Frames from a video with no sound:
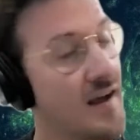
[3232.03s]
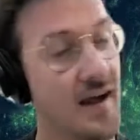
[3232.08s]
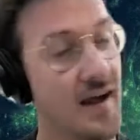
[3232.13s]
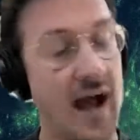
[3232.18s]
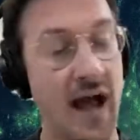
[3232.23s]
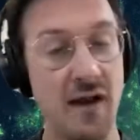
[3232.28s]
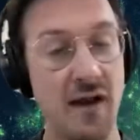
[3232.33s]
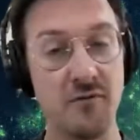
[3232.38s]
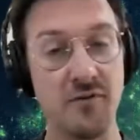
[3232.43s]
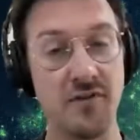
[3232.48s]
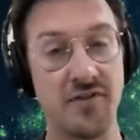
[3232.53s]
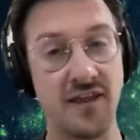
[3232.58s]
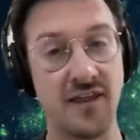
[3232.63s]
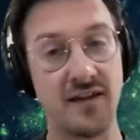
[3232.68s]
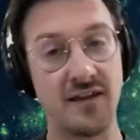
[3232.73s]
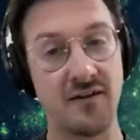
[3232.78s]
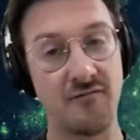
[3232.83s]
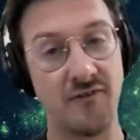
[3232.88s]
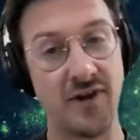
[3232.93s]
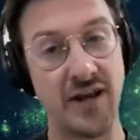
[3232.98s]
I don't
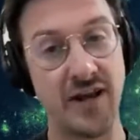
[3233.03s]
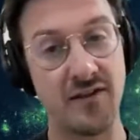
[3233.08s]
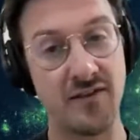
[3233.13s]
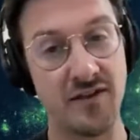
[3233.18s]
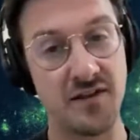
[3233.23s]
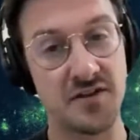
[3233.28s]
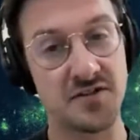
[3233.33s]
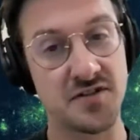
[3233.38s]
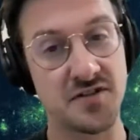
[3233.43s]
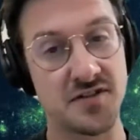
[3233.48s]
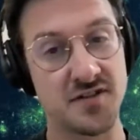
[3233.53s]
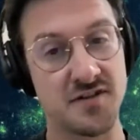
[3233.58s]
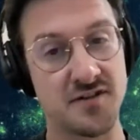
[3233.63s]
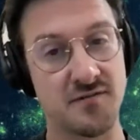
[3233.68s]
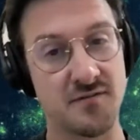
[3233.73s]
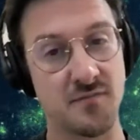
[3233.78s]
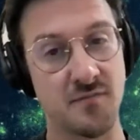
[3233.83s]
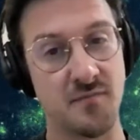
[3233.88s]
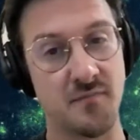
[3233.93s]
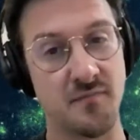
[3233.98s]
think that
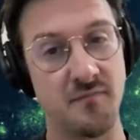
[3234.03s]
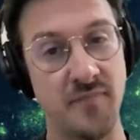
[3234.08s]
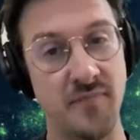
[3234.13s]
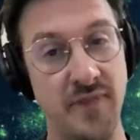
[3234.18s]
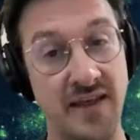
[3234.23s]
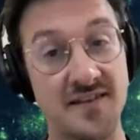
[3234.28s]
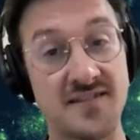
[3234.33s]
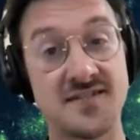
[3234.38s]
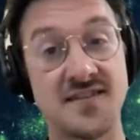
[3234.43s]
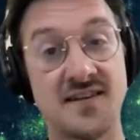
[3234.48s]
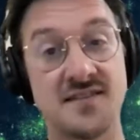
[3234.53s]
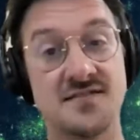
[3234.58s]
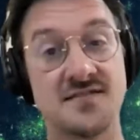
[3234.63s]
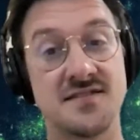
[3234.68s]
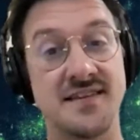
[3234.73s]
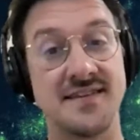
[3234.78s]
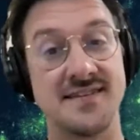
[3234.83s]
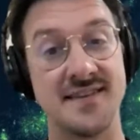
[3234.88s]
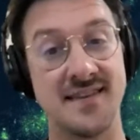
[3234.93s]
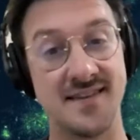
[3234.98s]
regulation makes sense
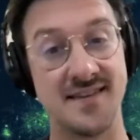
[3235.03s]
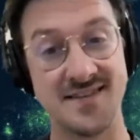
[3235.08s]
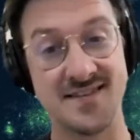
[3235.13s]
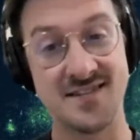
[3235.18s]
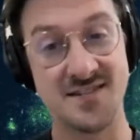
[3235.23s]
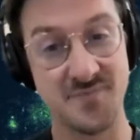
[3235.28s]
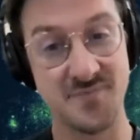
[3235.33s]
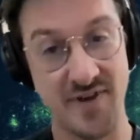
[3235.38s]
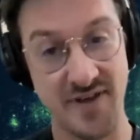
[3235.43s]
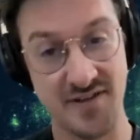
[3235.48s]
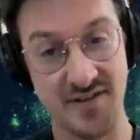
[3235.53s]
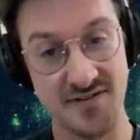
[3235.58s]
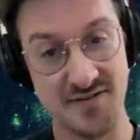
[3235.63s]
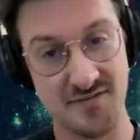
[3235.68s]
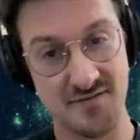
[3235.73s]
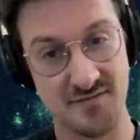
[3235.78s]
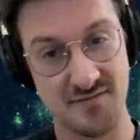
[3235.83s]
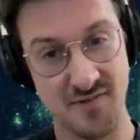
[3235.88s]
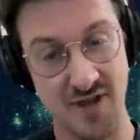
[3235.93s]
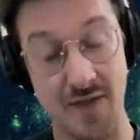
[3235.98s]
in this
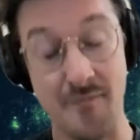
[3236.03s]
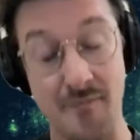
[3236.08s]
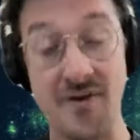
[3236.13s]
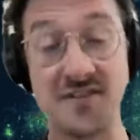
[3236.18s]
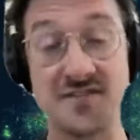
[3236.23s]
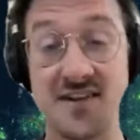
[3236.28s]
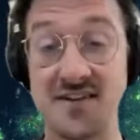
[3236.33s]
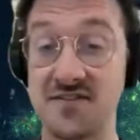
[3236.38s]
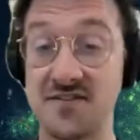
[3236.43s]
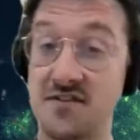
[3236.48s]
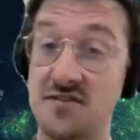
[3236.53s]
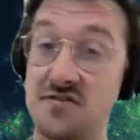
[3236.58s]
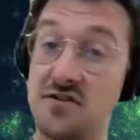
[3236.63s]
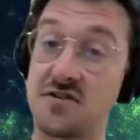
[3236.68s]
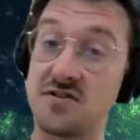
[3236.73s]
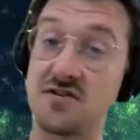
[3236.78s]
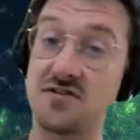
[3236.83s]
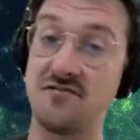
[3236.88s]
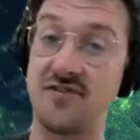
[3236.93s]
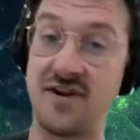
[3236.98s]
space. It makes sense in
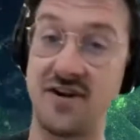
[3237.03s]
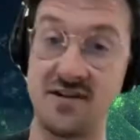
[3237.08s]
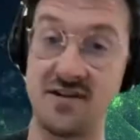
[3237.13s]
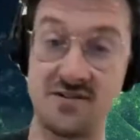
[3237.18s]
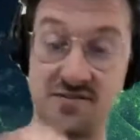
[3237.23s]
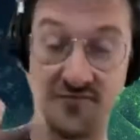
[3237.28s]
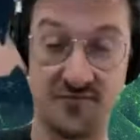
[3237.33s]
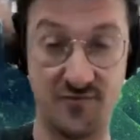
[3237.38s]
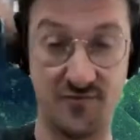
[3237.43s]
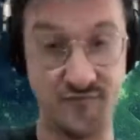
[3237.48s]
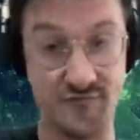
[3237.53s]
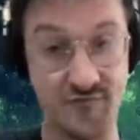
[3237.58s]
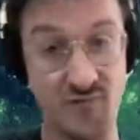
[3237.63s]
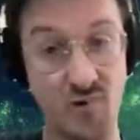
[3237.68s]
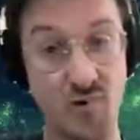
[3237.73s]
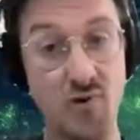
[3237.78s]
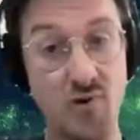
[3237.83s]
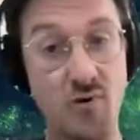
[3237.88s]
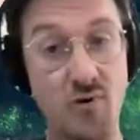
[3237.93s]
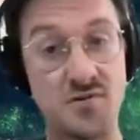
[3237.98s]
traditional finance
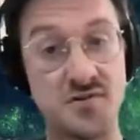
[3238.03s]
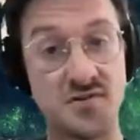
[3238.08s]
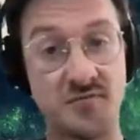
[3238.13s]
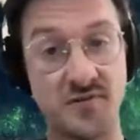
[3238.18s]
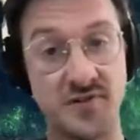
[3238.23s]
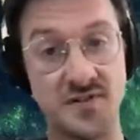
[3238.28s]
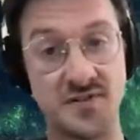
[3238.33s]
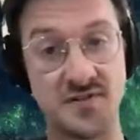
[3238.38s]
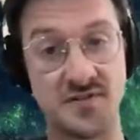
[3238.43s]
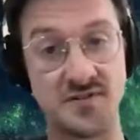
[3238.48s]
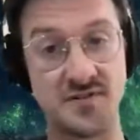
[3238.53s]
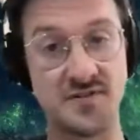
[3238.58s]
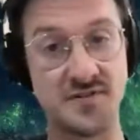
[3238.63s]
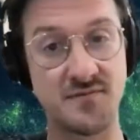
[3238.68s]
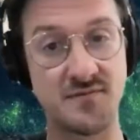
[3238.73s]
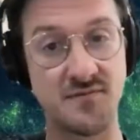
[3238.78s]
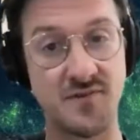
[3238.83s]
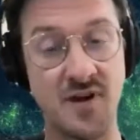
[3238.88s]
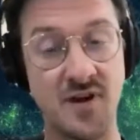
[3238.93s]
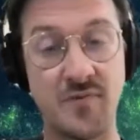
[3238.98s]
for a host of
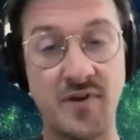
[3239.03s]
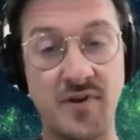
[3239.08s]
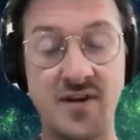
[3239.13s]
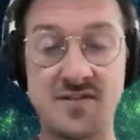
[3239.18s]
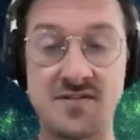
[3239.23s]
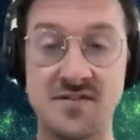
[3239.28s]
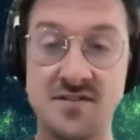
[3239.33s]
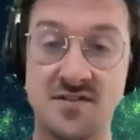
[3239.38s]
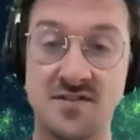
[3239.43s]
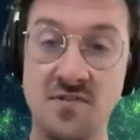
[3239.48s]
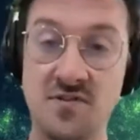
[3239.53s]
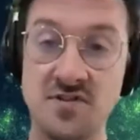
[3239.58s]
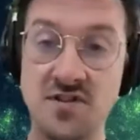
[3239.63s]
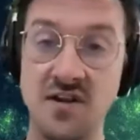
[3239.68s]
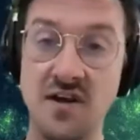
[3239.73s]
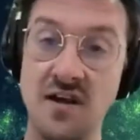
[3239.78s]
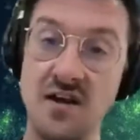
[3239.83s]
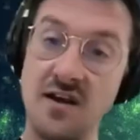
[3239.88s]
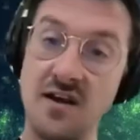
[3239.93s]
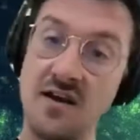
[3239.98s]
reasons, right? Because there's so
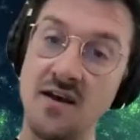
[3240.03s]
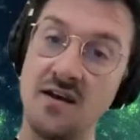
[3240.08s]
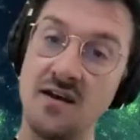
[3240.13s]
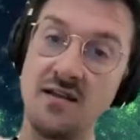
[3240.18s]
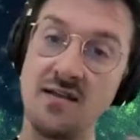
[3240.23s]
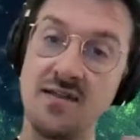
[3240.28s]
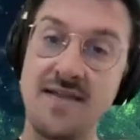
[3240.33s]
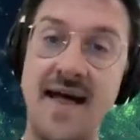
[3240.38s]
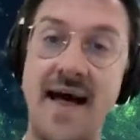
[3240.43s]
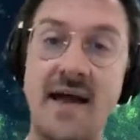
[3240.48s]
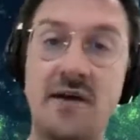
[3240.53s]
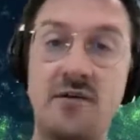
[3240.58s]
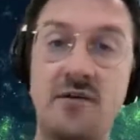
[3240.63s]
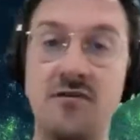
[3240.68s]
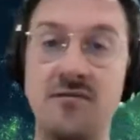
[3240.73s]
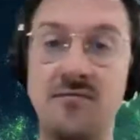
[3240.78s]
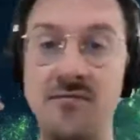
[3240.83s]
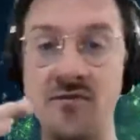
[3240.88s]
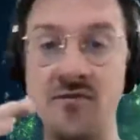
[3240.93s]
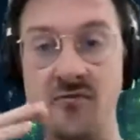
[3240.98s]
much
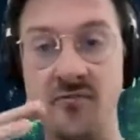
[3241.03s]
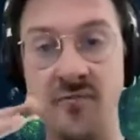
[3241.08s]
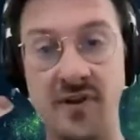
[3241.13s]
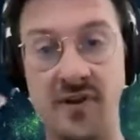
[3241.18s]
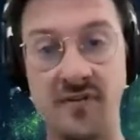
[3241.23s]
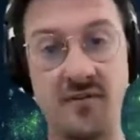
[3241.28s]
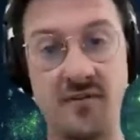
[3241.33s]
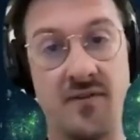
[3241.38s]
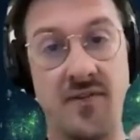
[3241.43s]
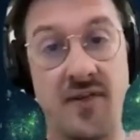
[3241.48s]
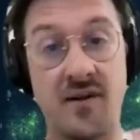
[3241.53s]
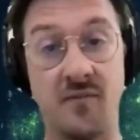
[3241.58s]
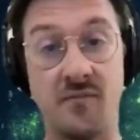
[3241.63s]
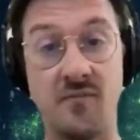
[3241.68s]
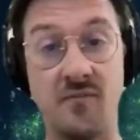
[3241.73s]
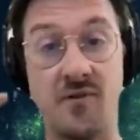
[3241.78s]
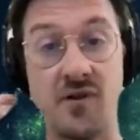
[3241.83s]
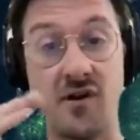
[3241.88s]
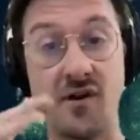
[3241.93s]
lateral movement that a